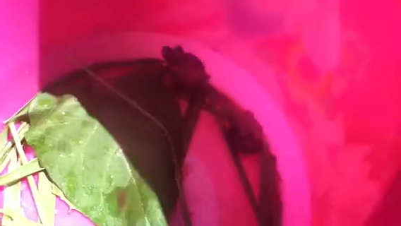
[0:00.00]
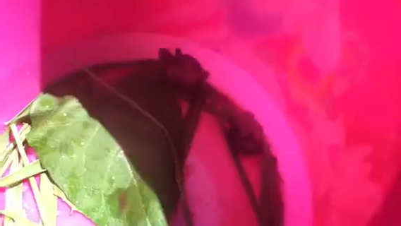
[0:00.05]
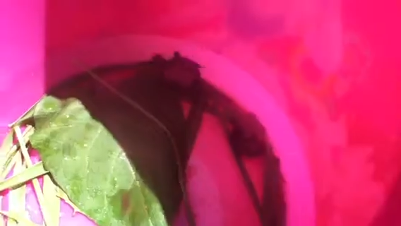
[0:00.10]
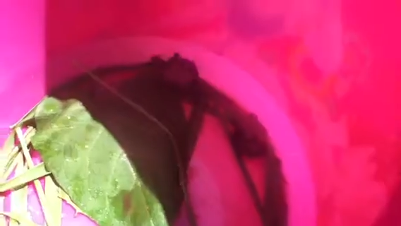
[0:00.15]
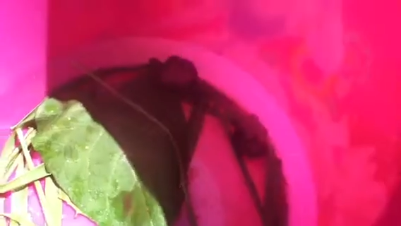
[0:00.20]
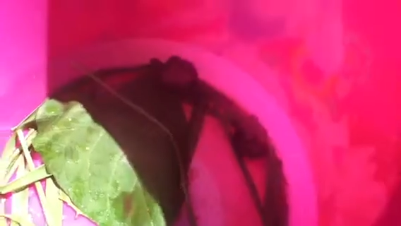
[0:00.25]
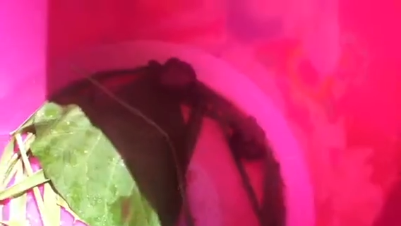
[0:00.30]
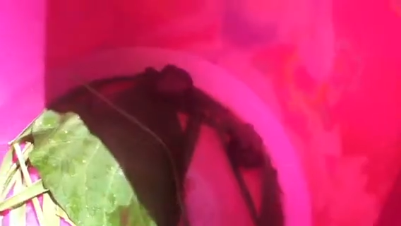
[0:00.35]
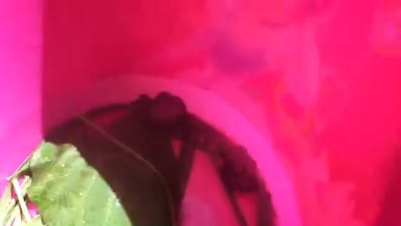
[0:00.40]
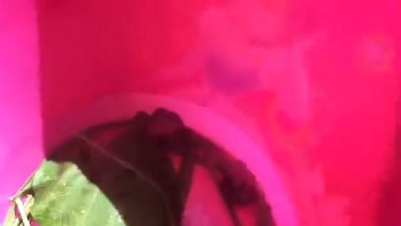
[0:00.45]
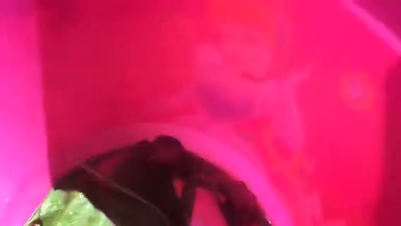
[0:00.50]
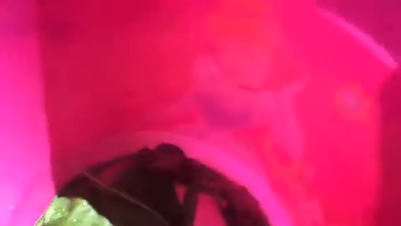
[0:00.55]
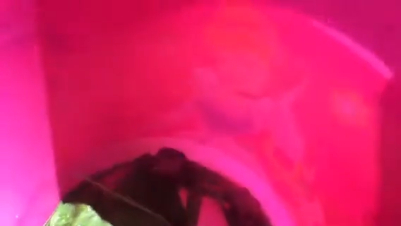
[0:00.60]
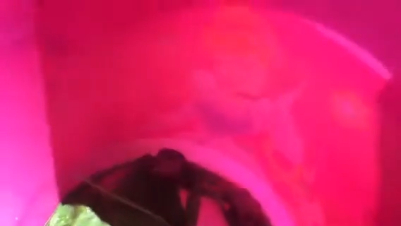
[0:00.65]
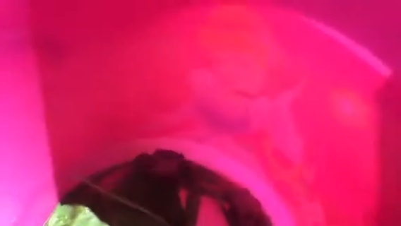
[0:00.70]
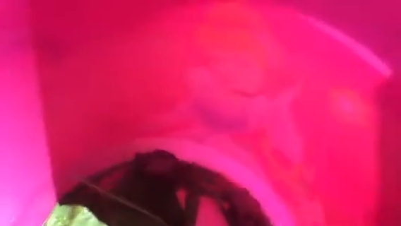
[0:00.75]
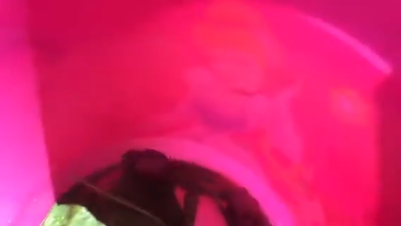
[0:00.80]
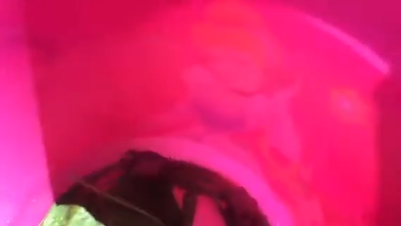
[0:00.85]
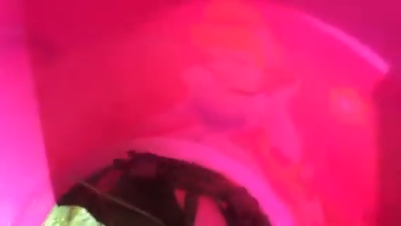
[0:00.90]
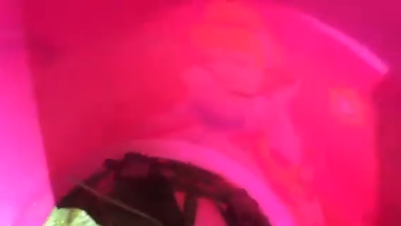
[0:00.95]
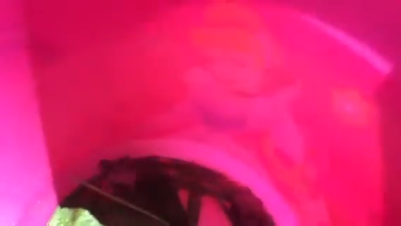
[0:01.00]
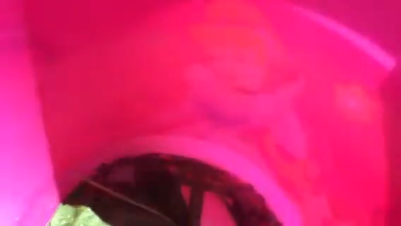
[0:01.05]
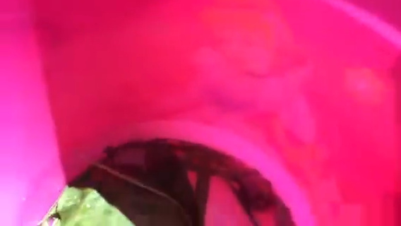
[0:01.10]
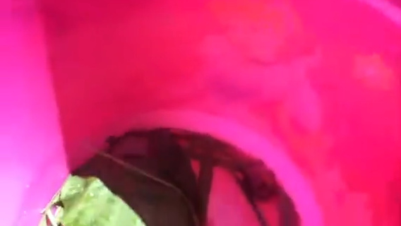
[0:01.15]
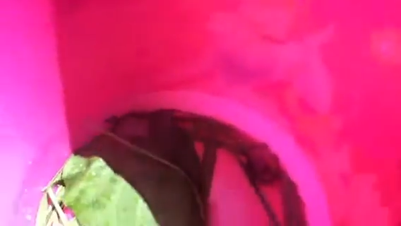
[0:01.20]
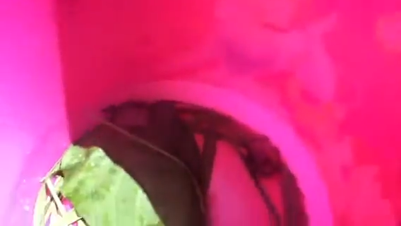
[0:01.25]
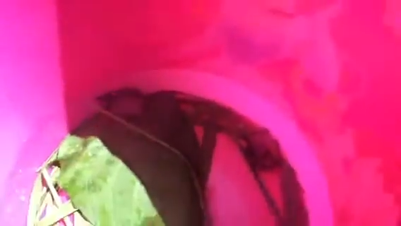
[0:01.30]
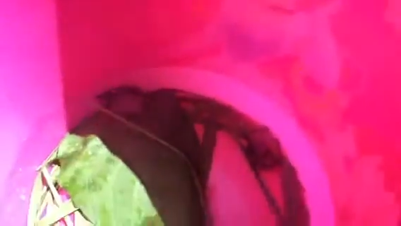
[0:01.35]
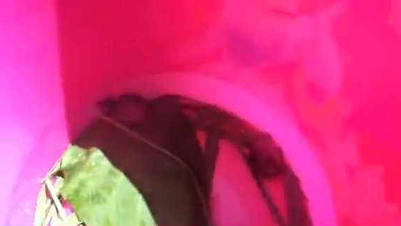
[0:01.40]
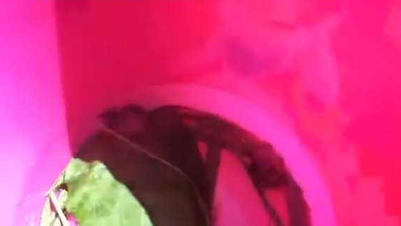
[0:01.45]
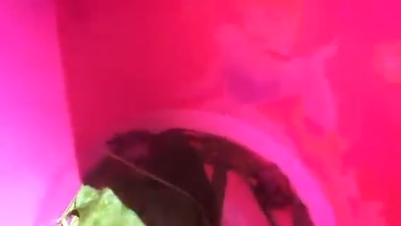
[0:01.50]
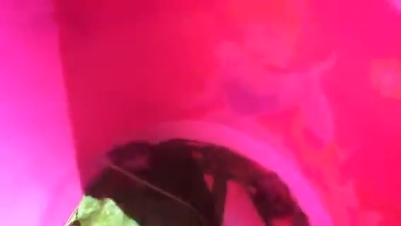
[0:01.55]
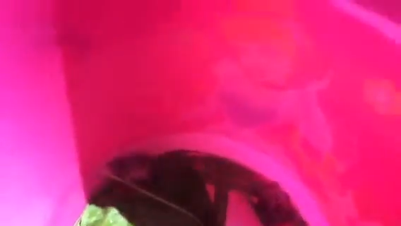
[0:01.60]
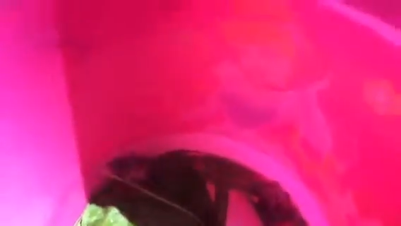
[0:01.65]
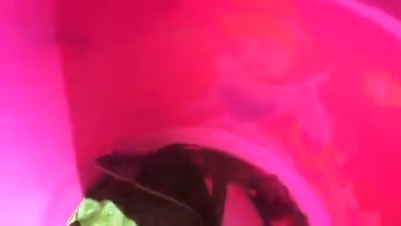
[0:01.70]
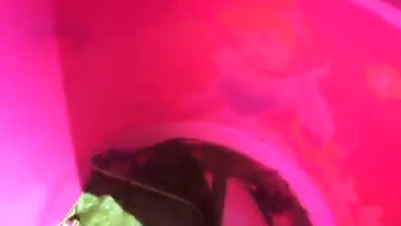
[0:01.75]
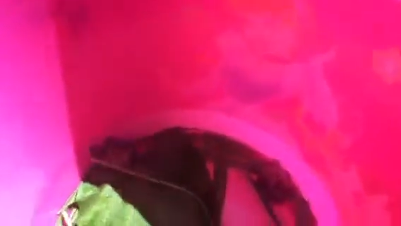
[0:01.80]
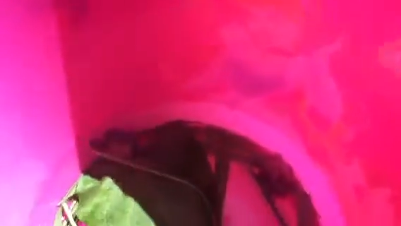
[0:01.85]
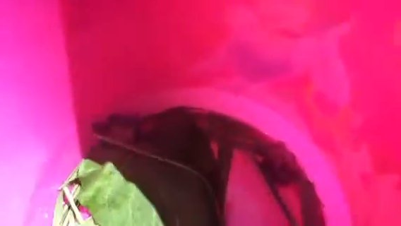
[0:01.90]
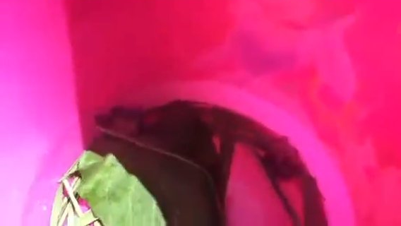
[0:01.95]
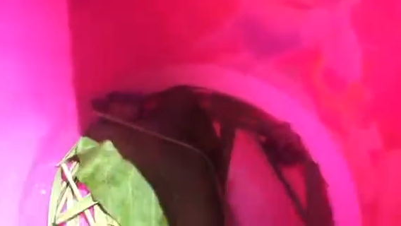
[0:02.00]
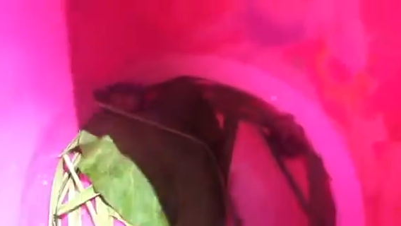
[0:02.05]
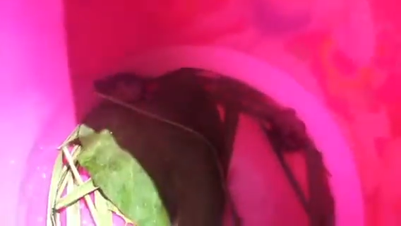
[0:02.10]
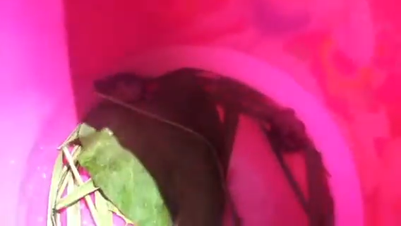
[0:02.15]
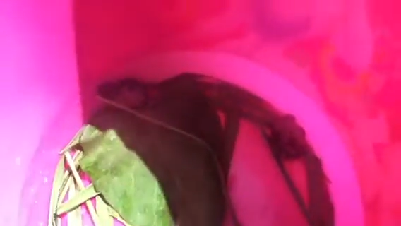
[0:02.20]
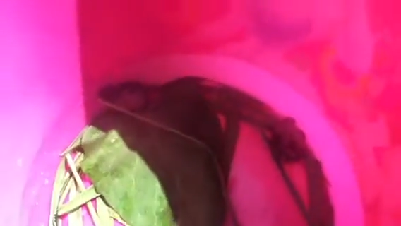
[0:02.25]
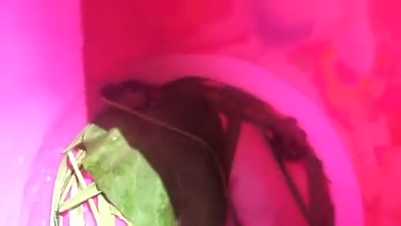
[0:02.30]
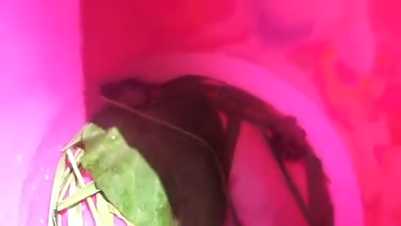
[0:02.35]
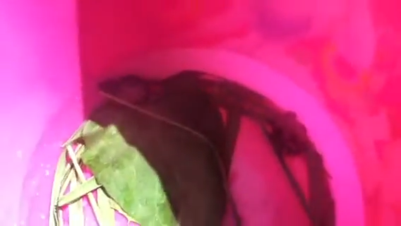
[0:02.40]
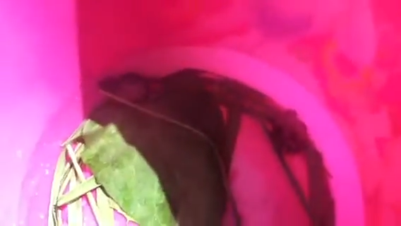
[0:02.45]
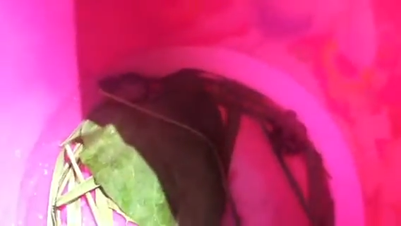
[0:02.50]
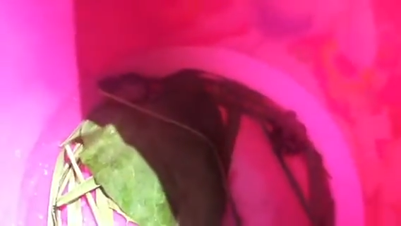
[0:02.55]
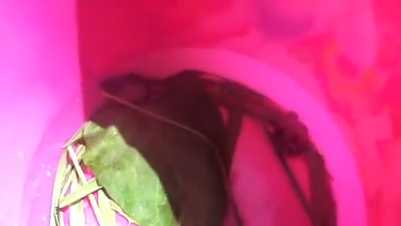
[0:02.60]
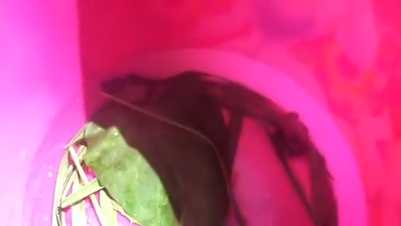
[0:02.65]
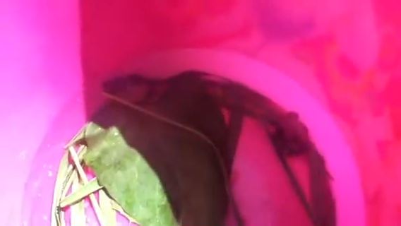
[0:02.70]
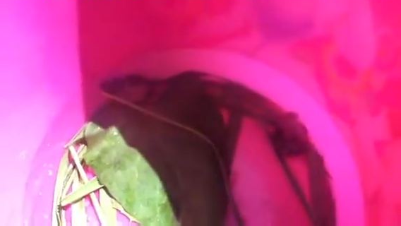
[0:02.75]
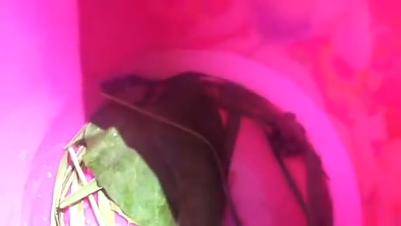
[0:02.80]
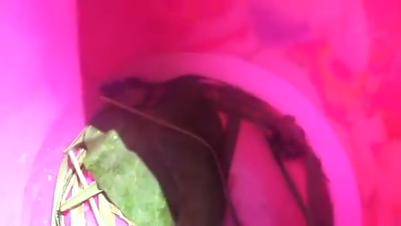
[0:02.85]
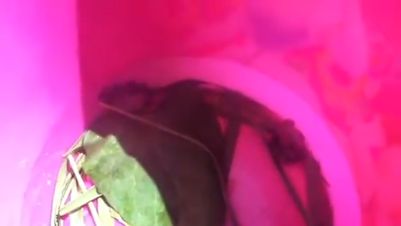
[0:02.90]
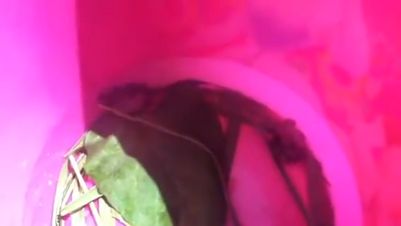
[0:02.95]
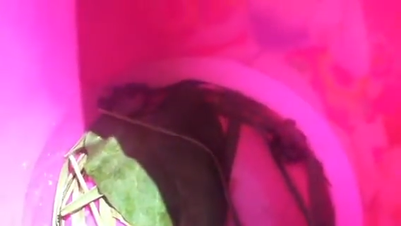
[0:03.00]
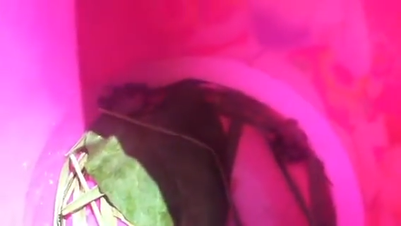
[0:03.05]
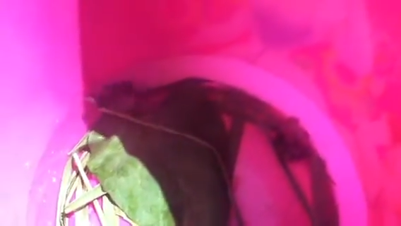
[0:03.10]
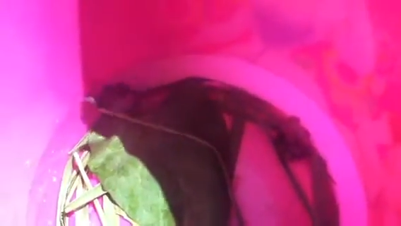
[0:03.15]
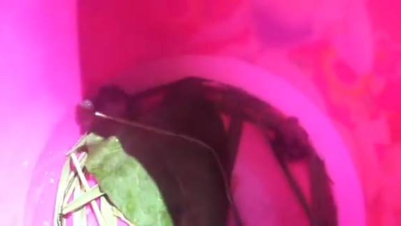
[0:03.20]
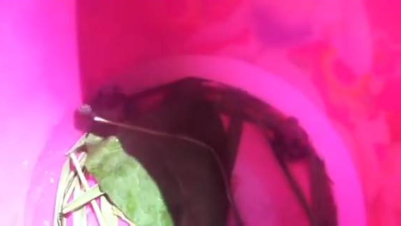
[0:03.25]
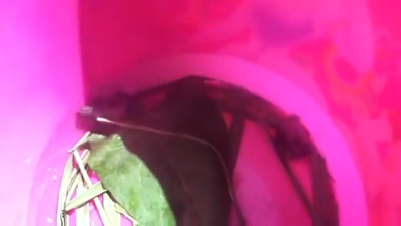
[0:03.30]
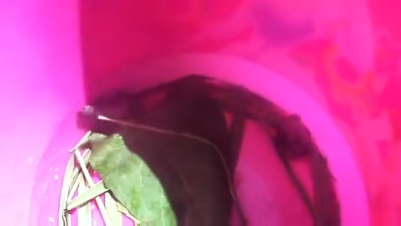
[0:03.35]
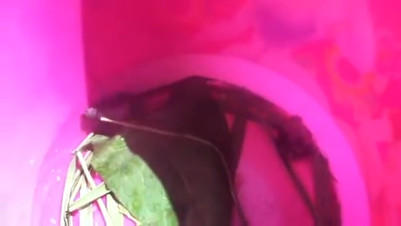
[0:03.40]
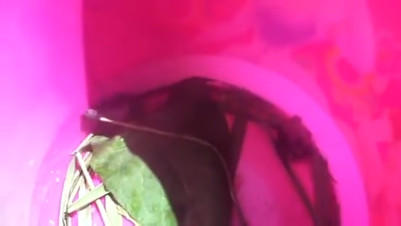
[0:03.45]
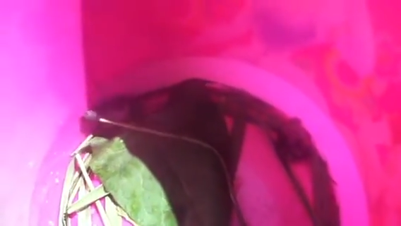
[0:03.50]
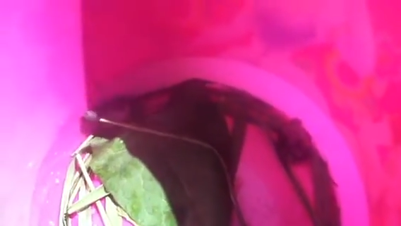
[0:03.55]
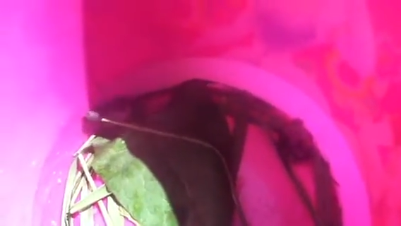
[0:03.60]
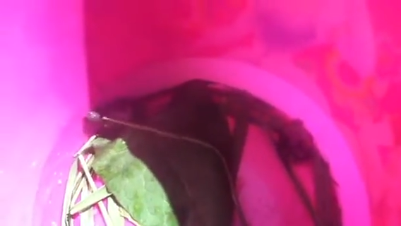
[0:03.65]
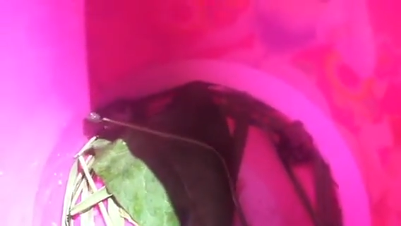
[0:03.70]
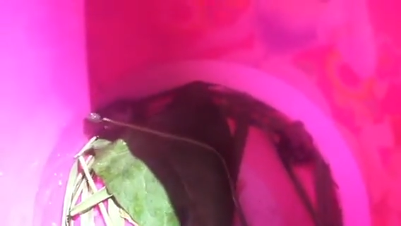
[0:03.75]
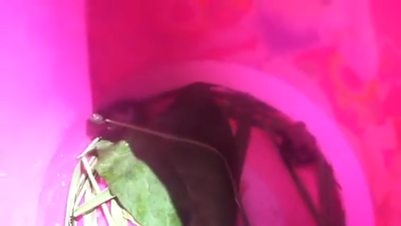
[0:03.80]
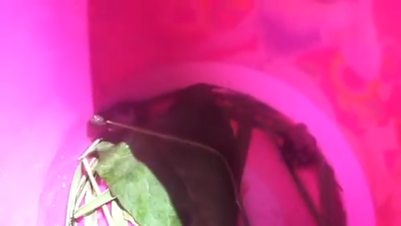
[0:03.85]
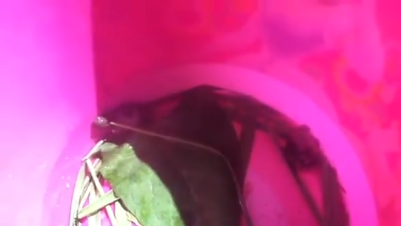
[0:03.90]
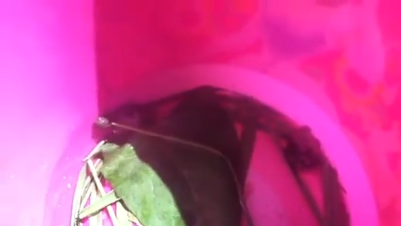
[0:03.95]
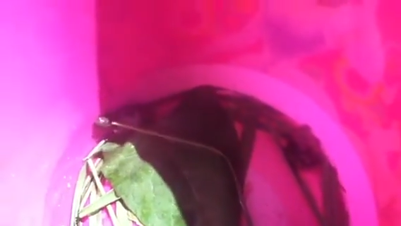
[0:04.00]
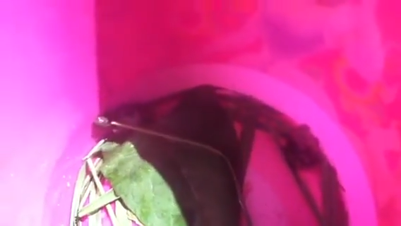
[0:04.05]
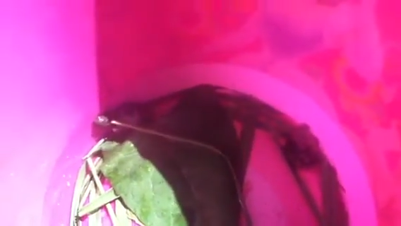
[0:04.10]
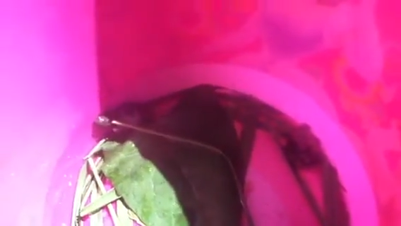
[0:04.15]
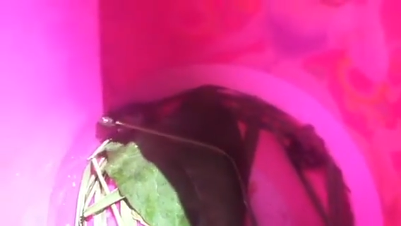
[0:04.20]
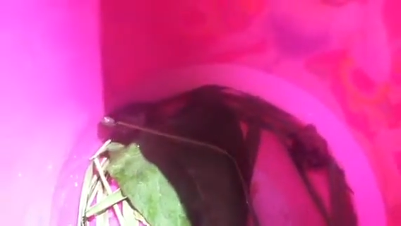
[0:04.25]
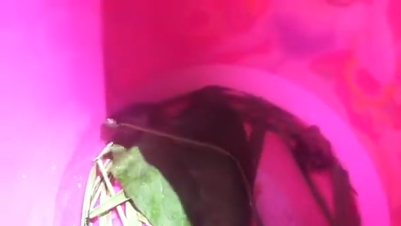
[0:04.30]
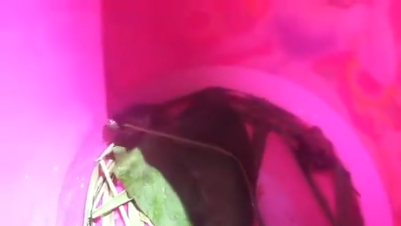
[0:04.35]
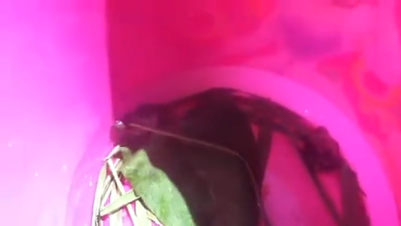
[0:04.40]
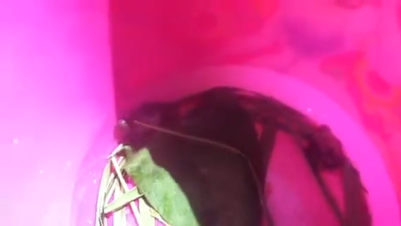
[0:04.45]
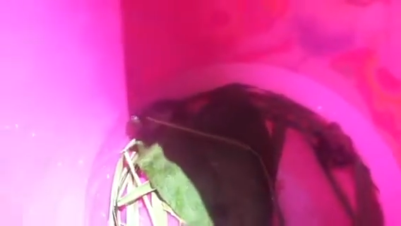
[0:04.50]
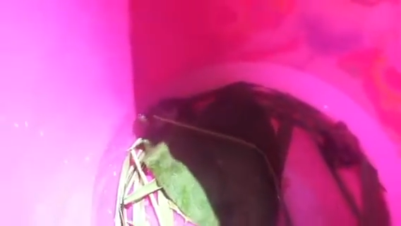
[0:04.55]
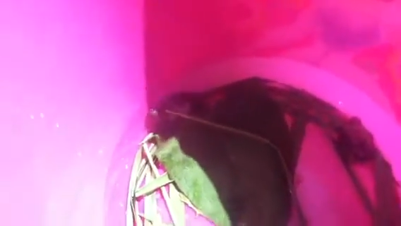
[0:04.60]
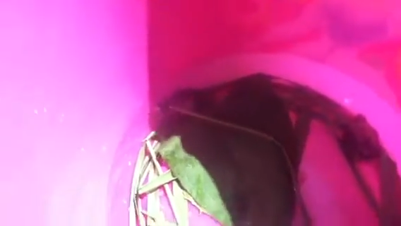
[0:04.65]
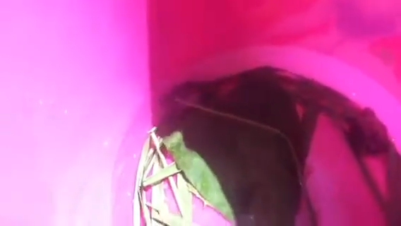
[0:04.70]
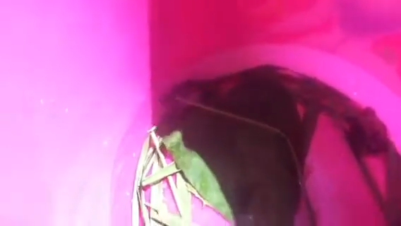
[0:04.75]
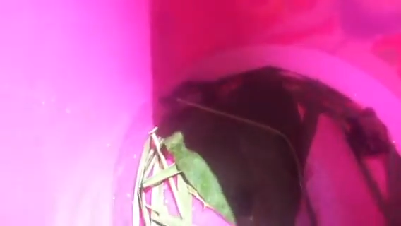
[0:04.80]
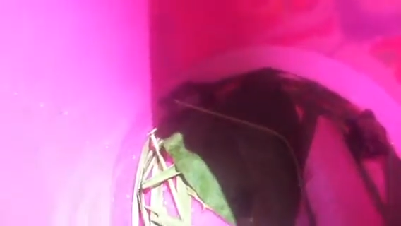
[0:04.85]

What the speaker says: (no speaker visible)